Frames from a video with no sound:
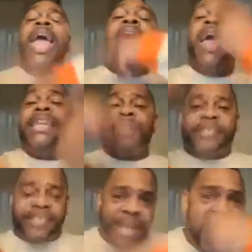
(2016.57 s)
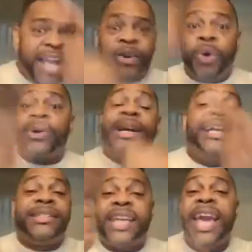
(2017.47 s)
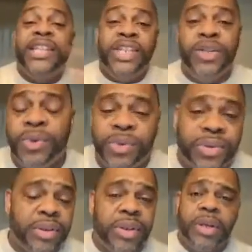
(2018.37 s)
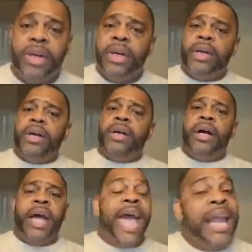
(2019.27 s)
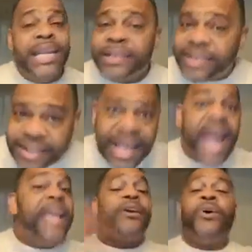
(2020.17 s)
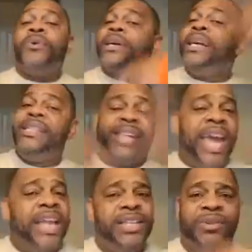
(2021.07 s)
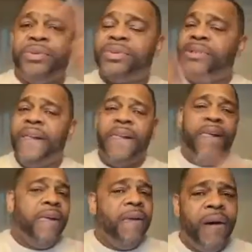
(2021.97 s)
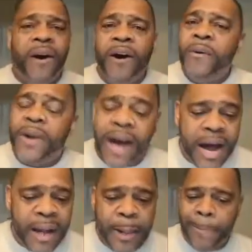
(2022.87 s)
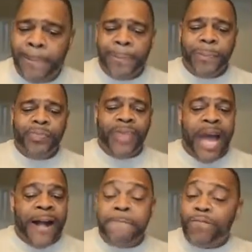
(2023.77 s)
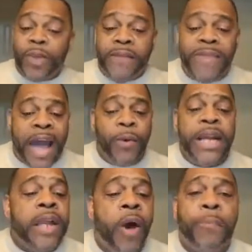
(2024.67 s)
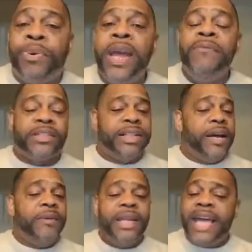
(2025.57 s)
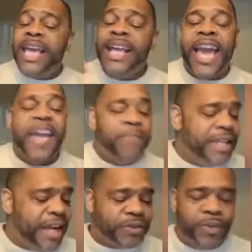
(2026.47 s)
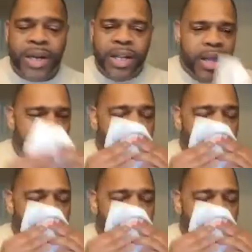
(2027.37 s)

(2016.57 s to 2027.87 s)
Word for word: And the cycle continues. And the cycle continues. Oh God. Now, now we know previously, now he gave me this one